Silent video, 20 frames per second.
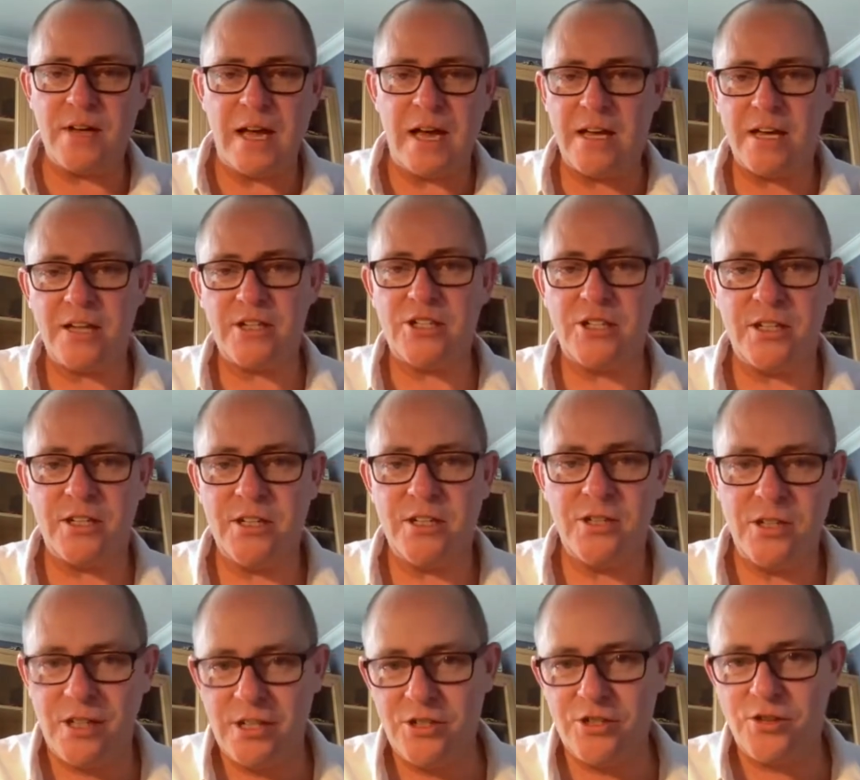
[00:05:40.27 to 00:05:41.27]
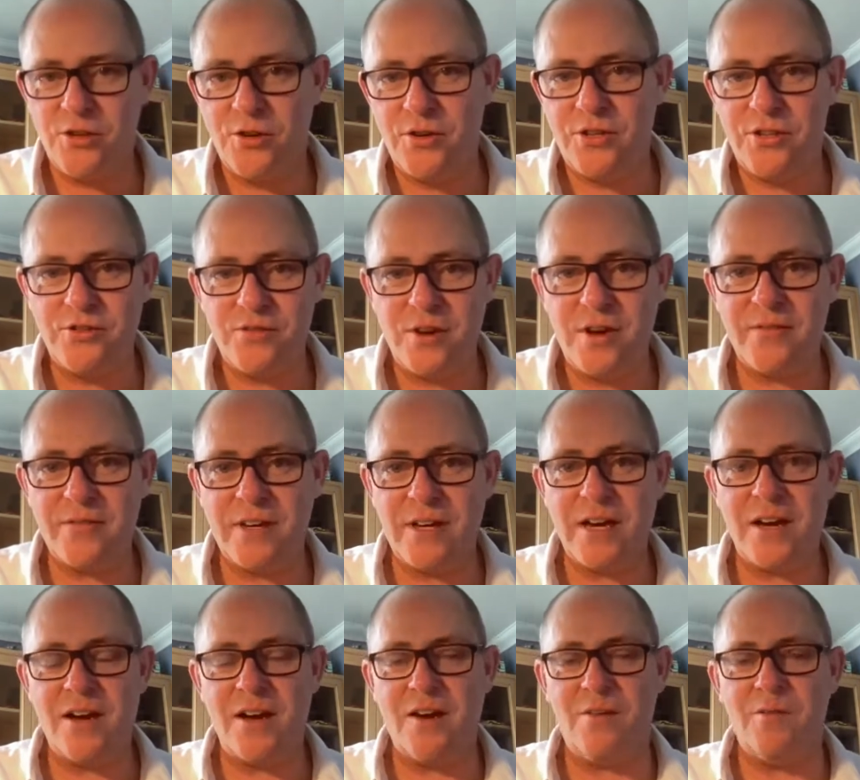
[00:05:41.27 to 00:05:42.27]
actually enjoying driving a
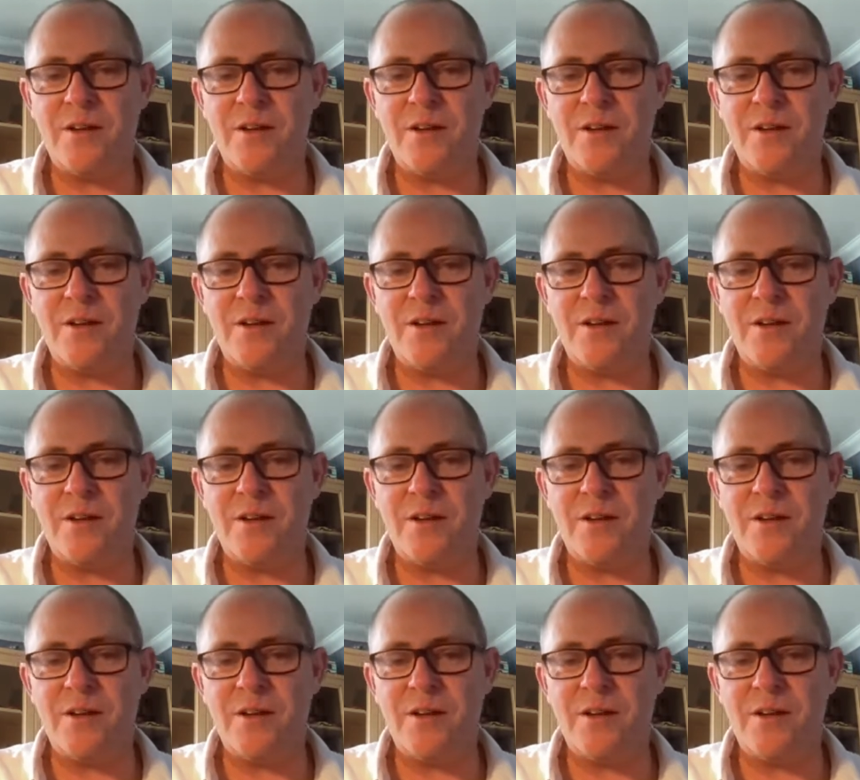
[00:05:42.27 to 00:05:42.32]
car.